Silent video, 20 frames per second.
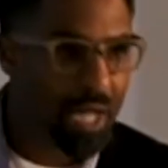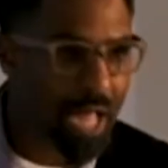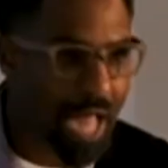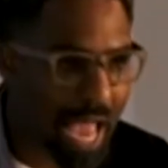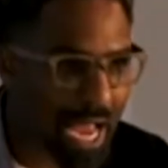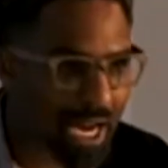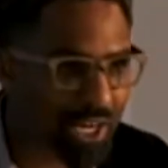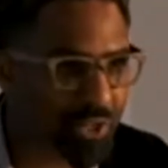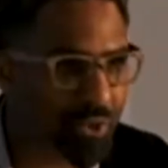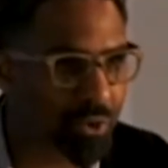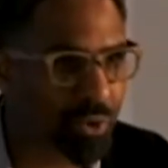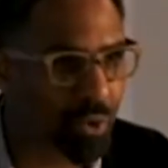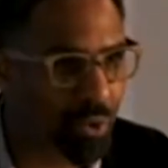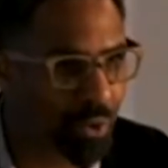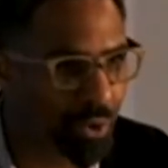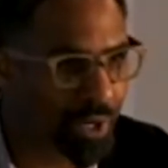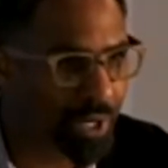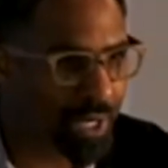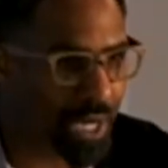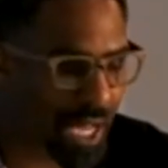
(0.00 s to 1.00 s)
actual
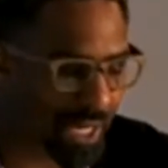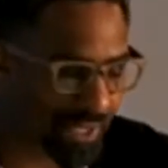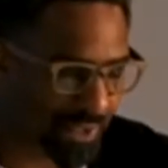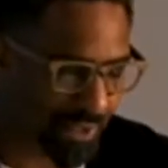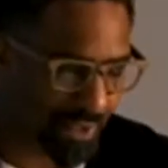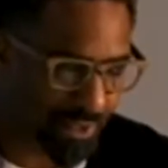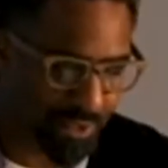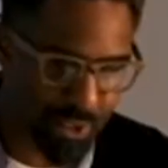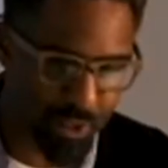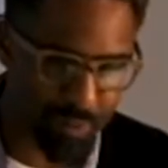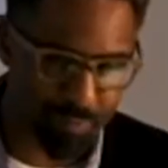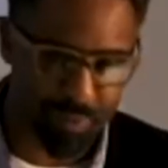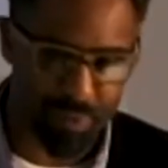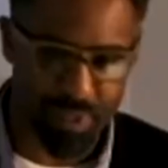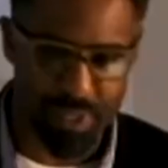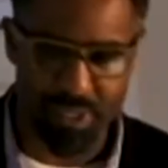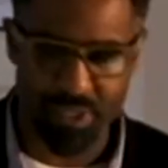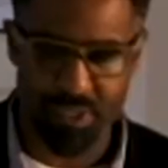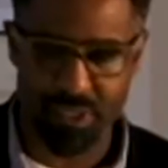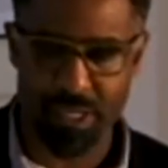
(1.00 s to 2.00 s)
organizing that took
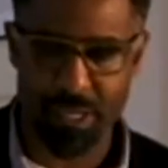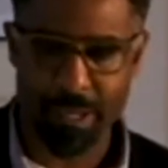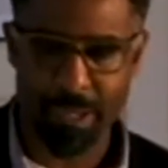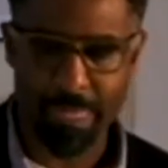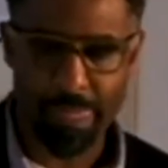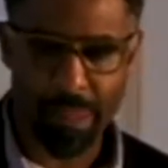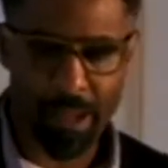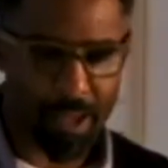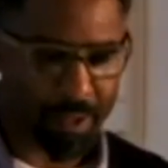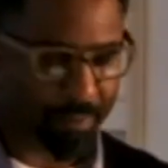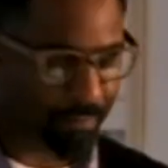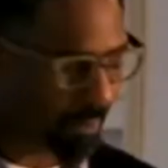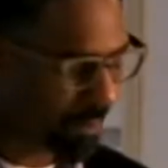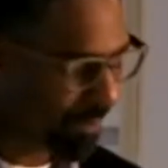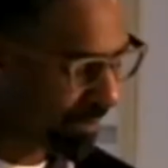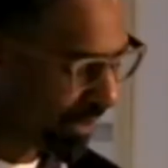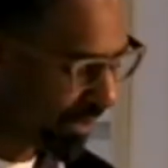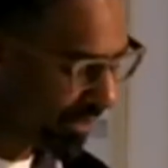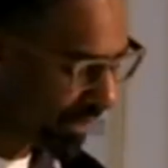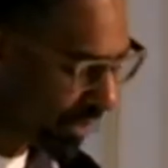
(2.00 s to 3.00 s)
place um,
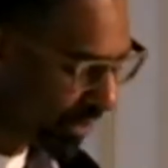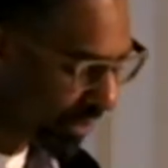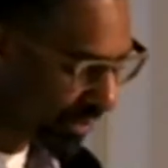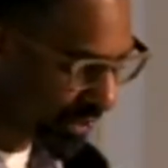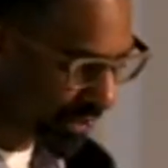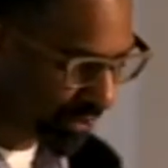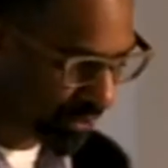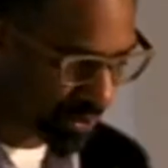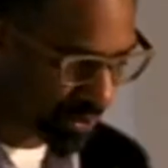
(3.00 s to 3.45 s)
among those who were